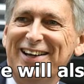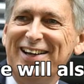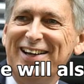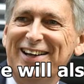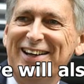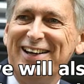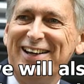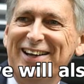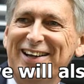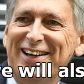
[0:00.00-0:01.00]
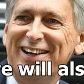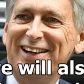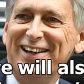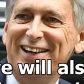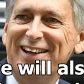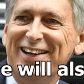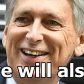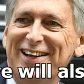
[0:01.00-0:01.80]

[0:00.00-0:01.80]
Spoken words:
(no one is talking)